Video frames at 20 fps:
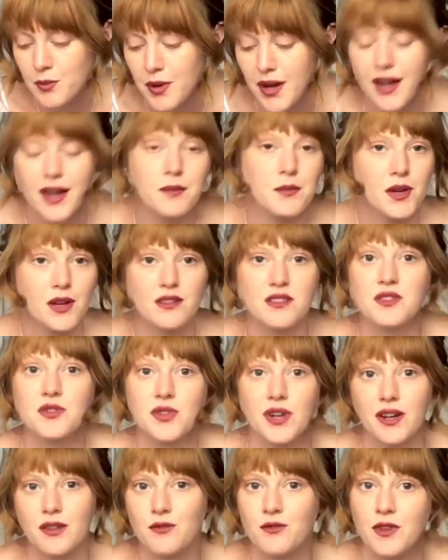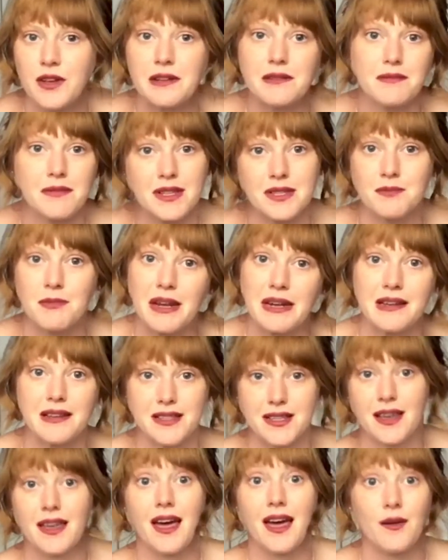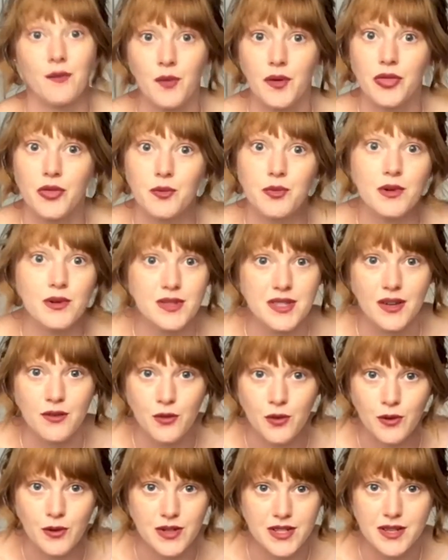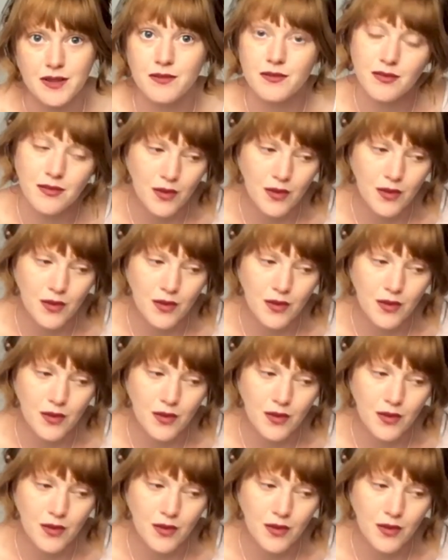but I'm going to try and fit as many as I can with the books I've already